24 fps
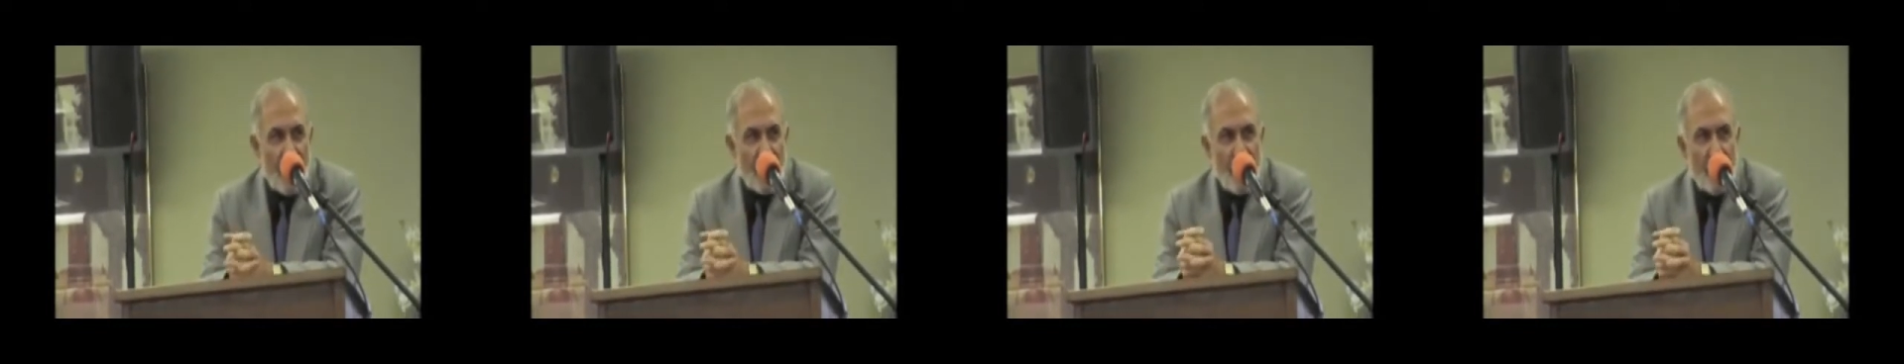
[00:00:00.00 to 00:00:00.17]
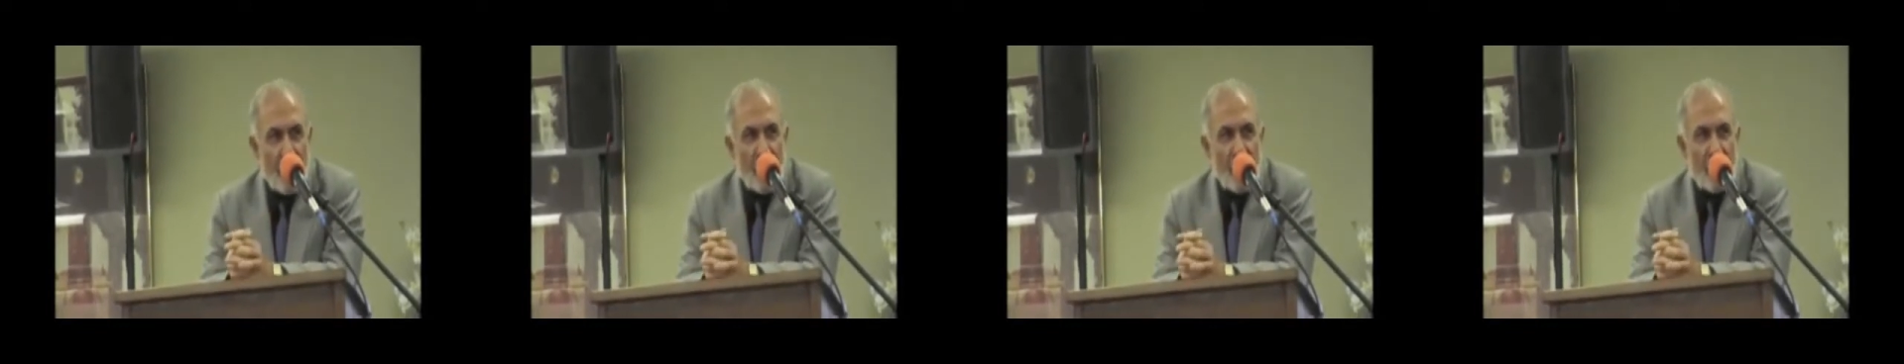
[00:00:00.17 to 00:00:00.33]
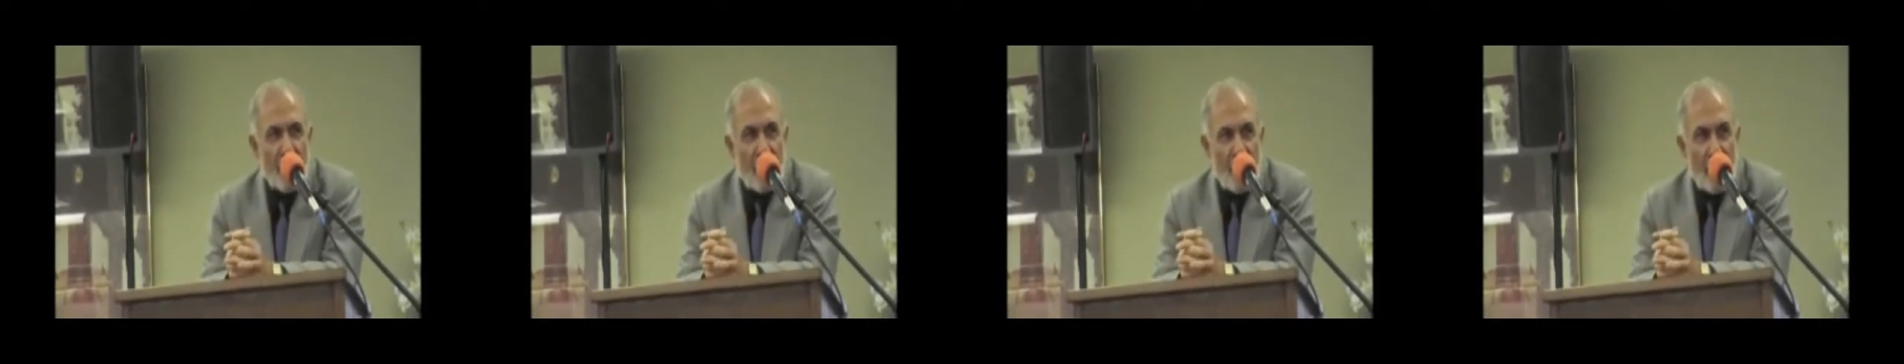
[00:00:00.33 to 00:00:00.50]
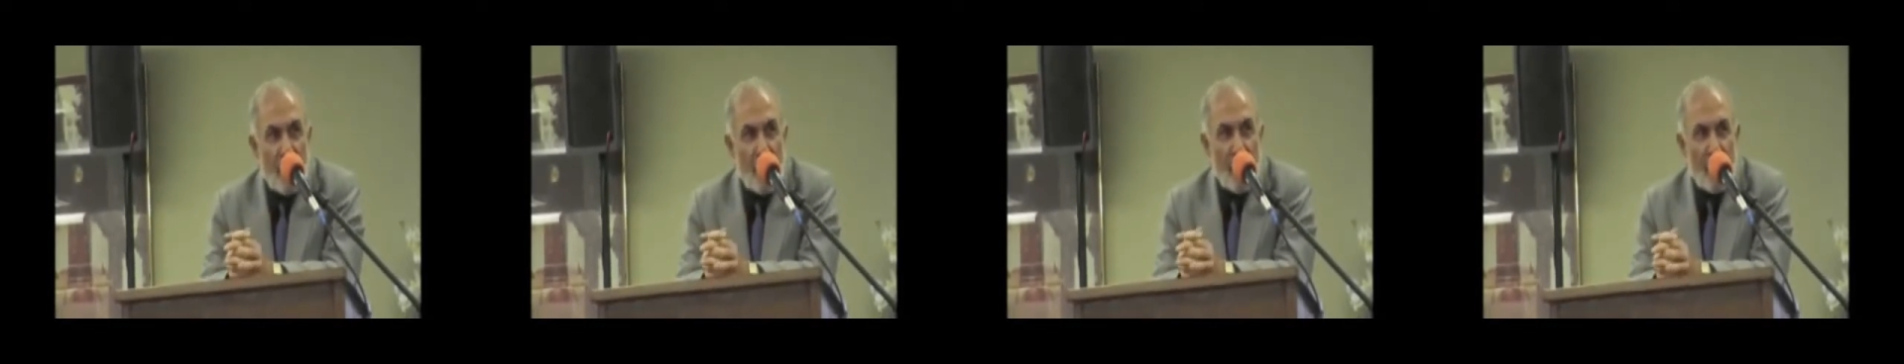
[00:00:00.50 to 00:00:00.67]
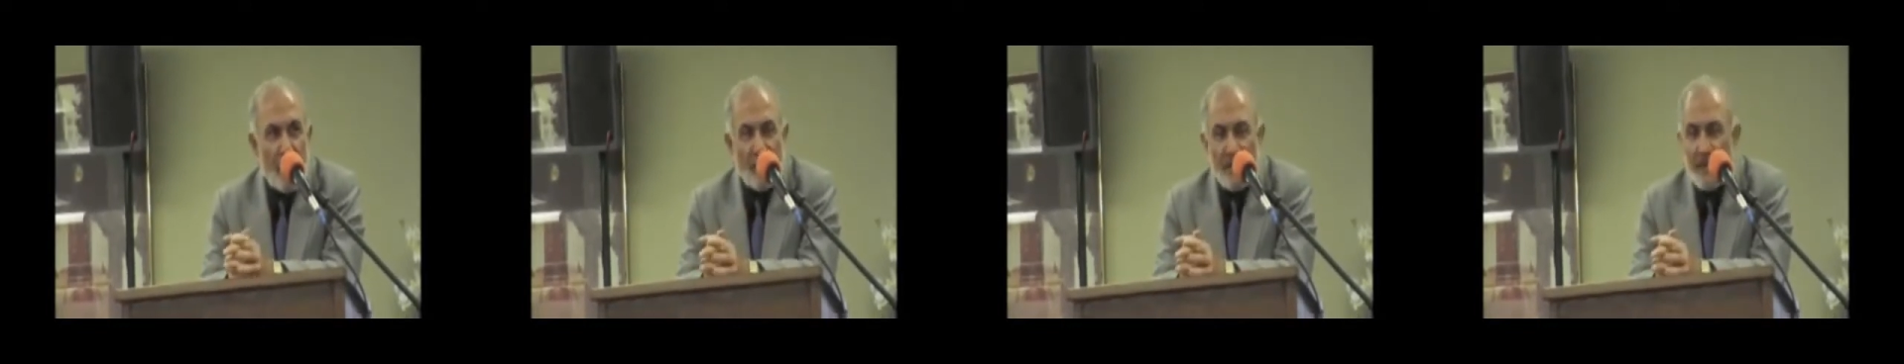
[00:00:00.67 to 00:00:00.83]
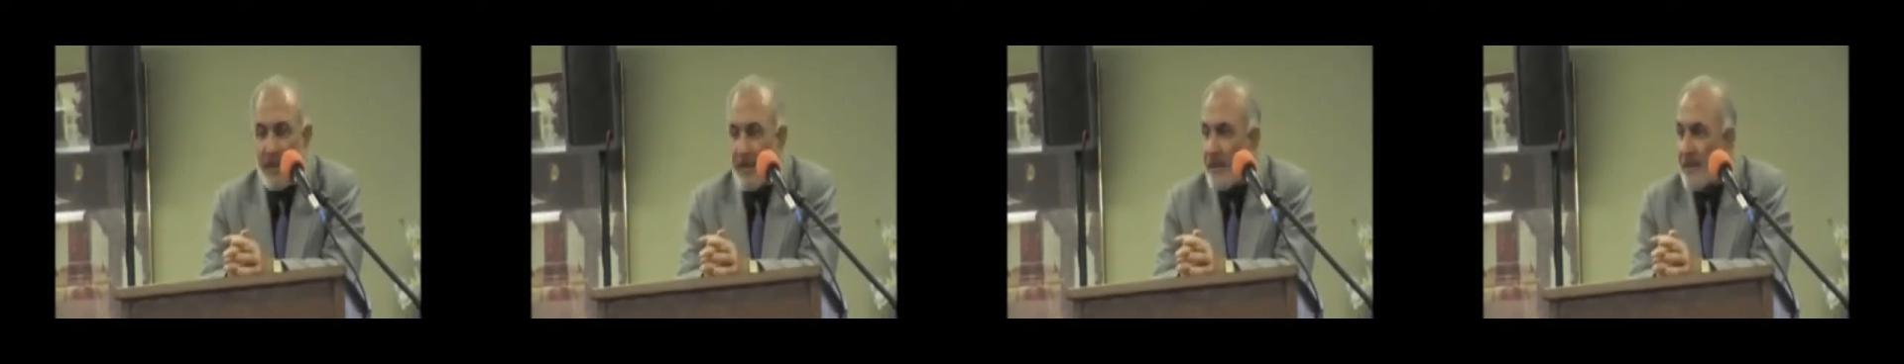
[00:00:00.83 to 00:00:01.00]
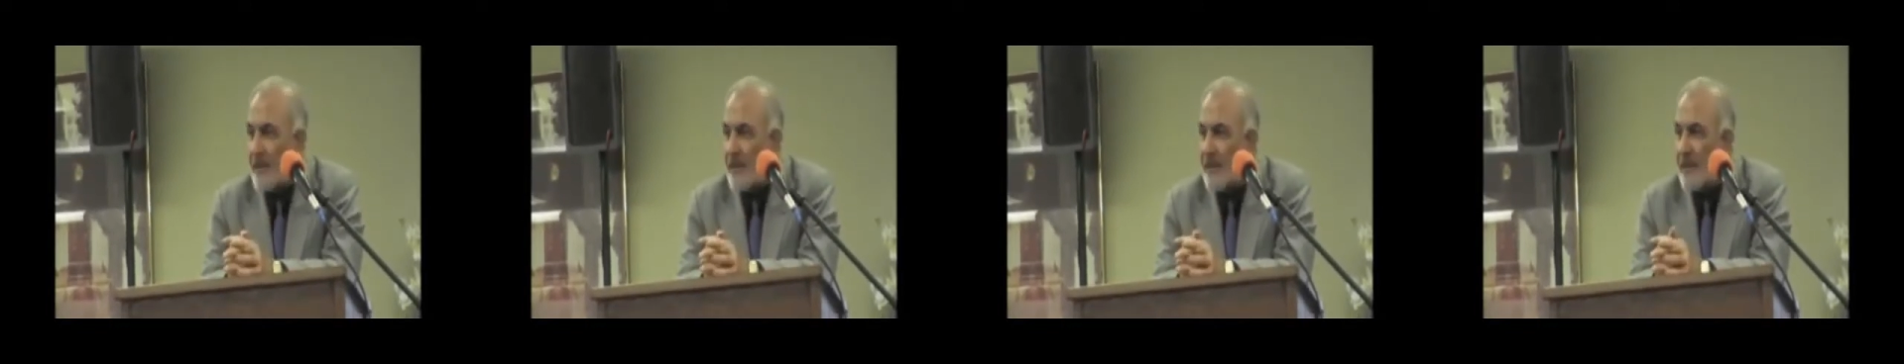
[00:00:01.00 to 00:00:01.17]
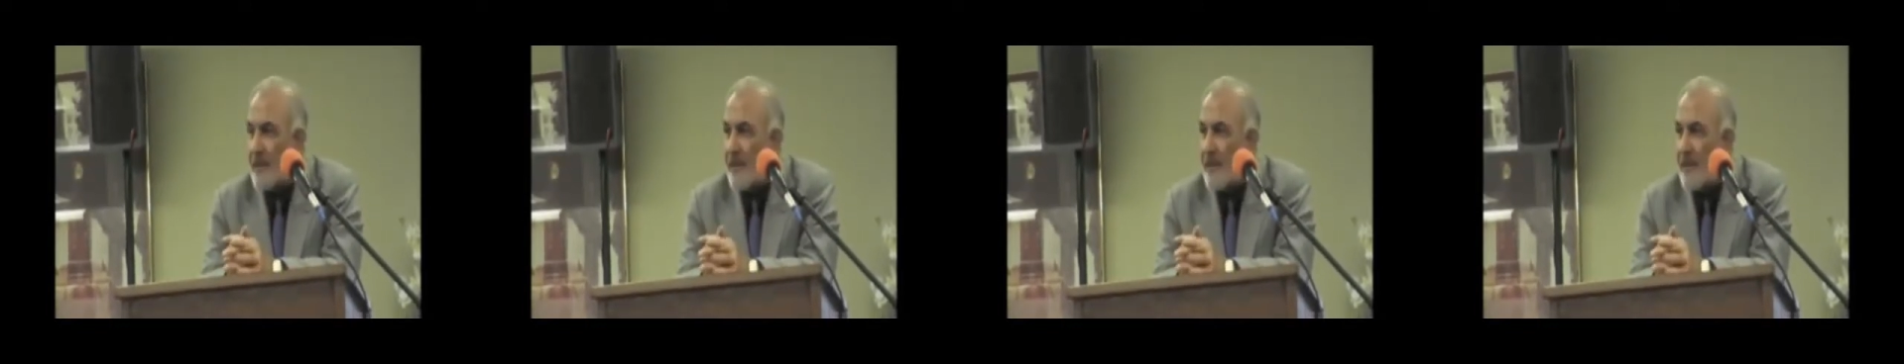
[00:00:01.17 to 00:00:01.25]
I also thought